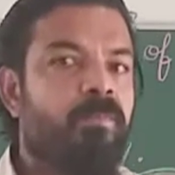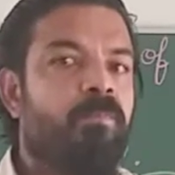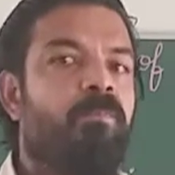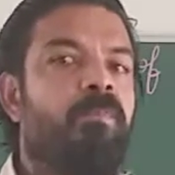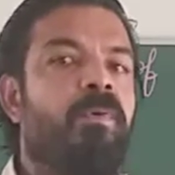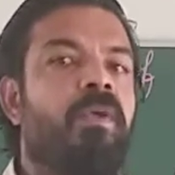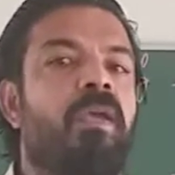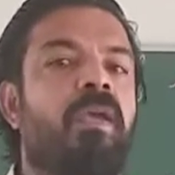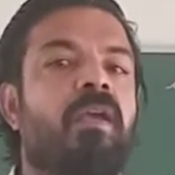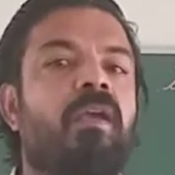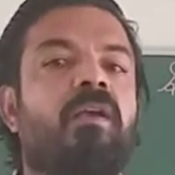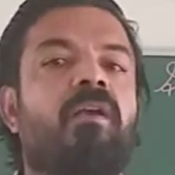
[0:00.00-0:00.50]

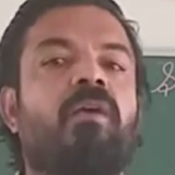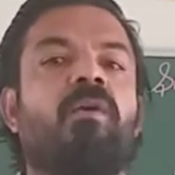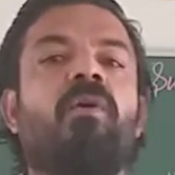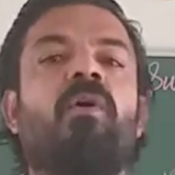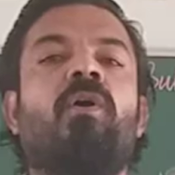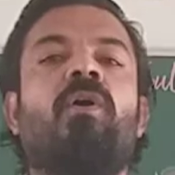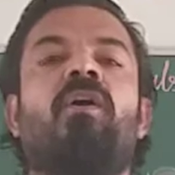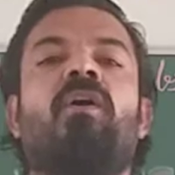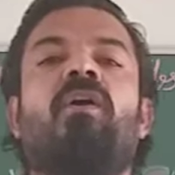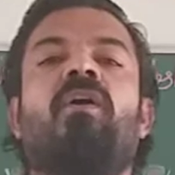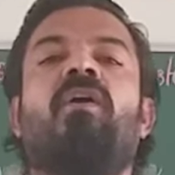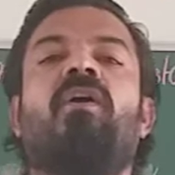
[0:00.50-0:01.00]

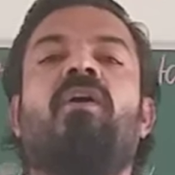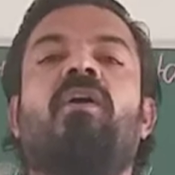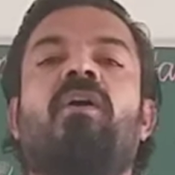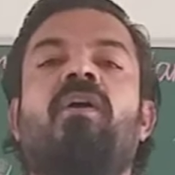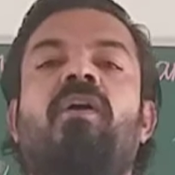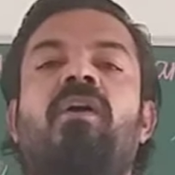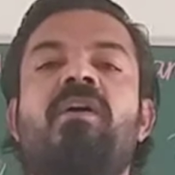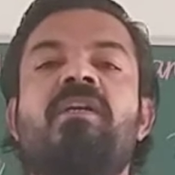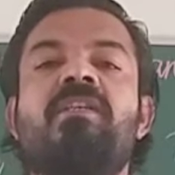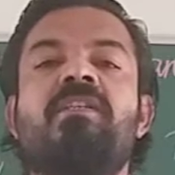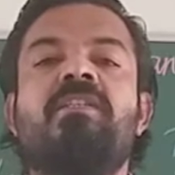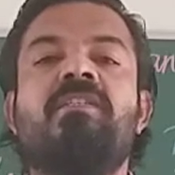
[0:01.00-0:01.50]

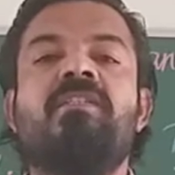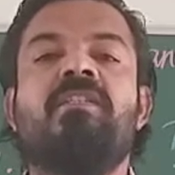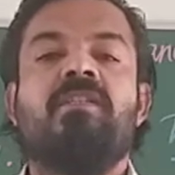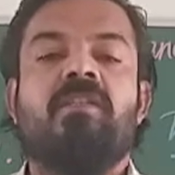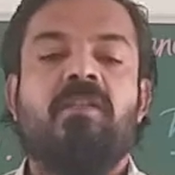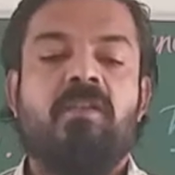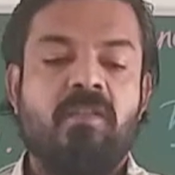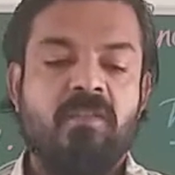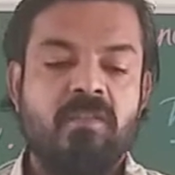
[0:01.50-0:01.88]
because